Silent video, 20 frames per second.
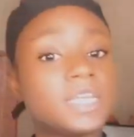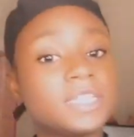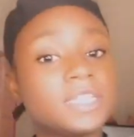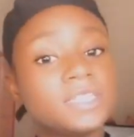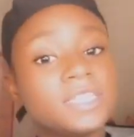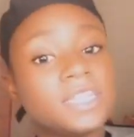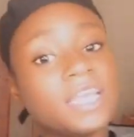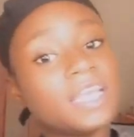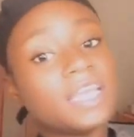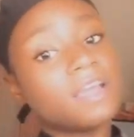to
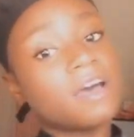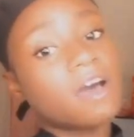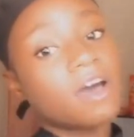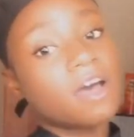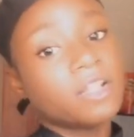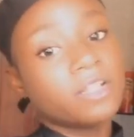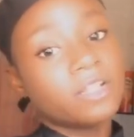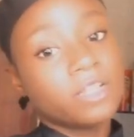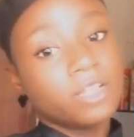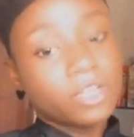get hot,
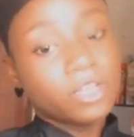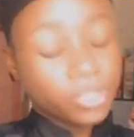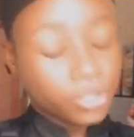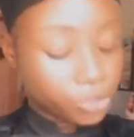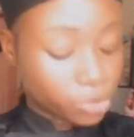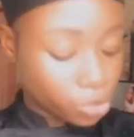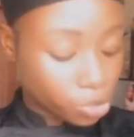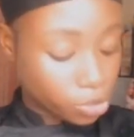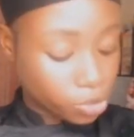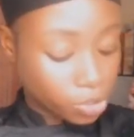so
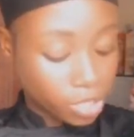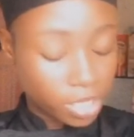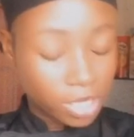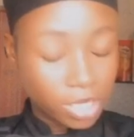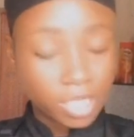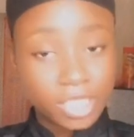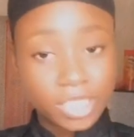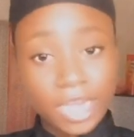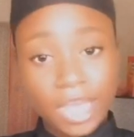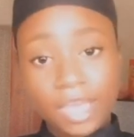you need a
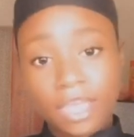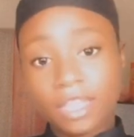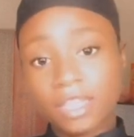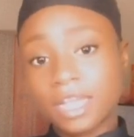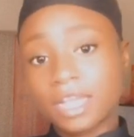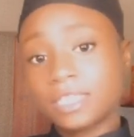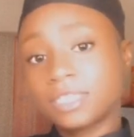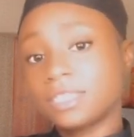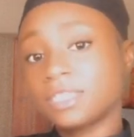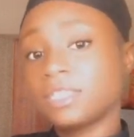jacket
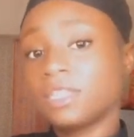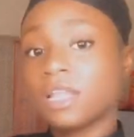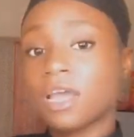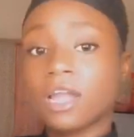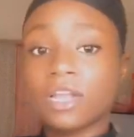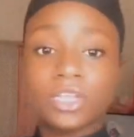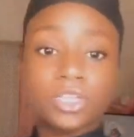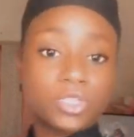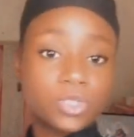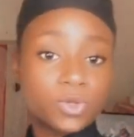that's
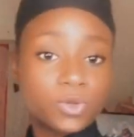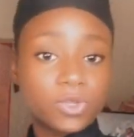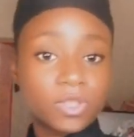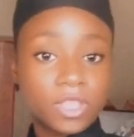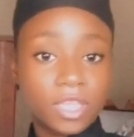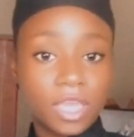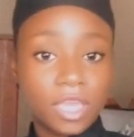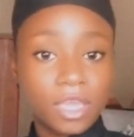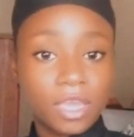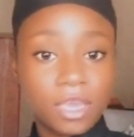not too
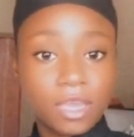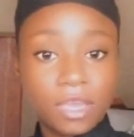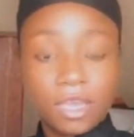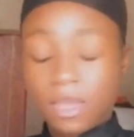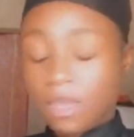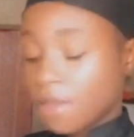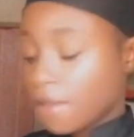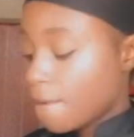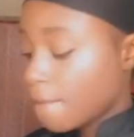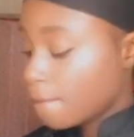thick
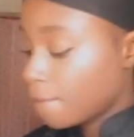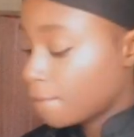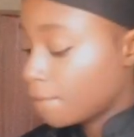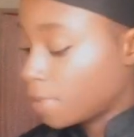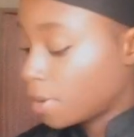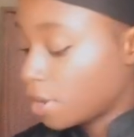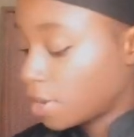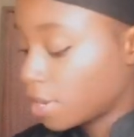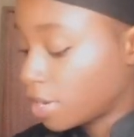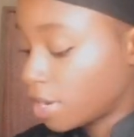
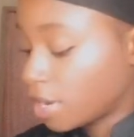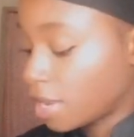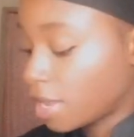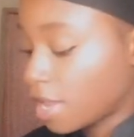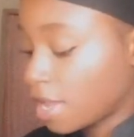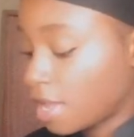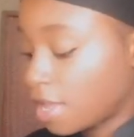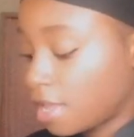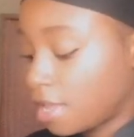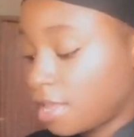but
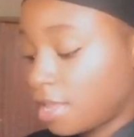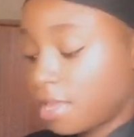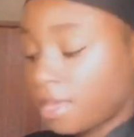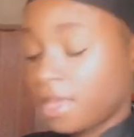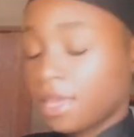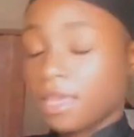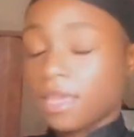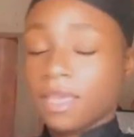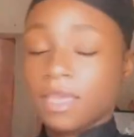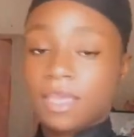
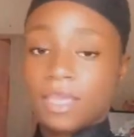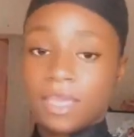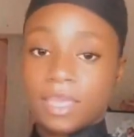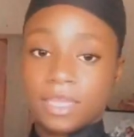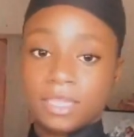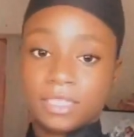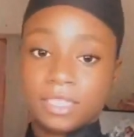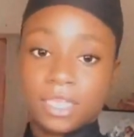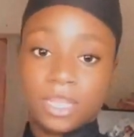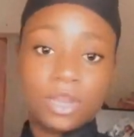is
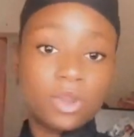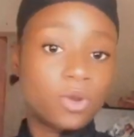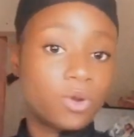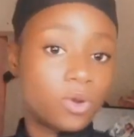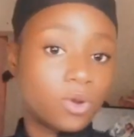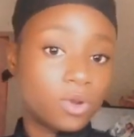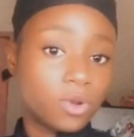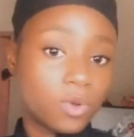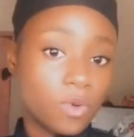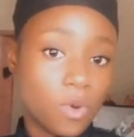in good
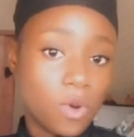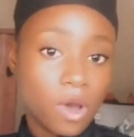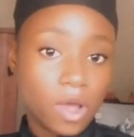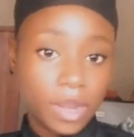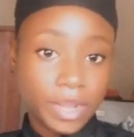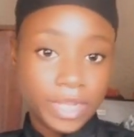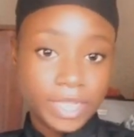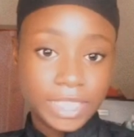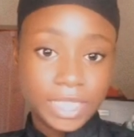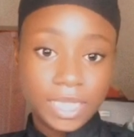
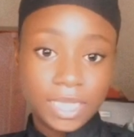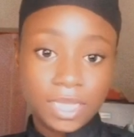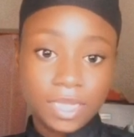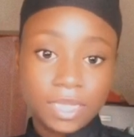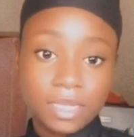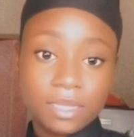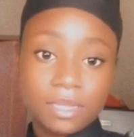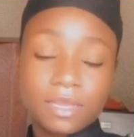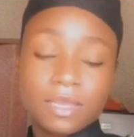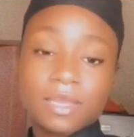quality,
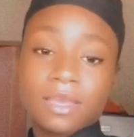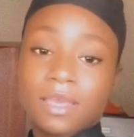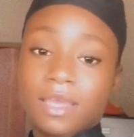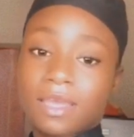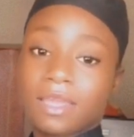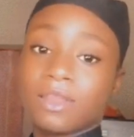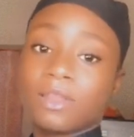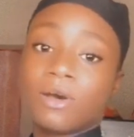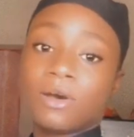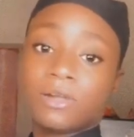and
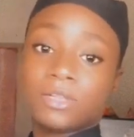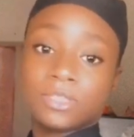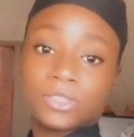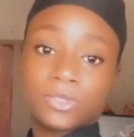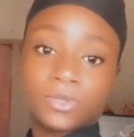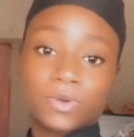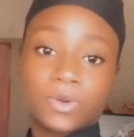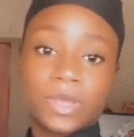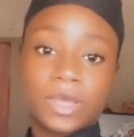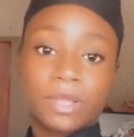also
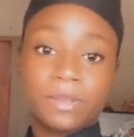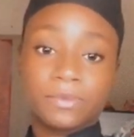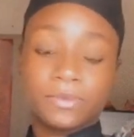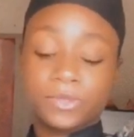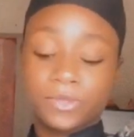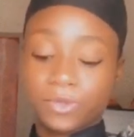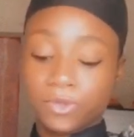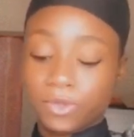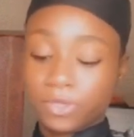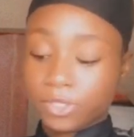helps you
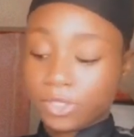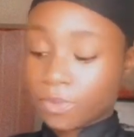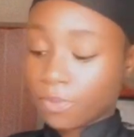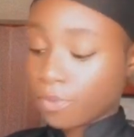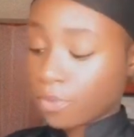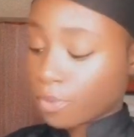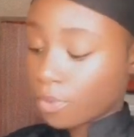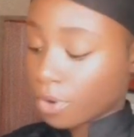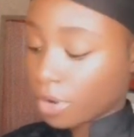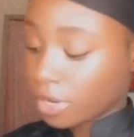to
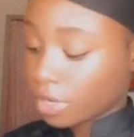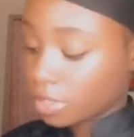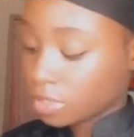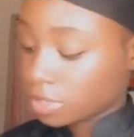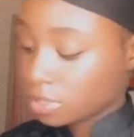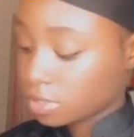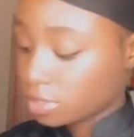support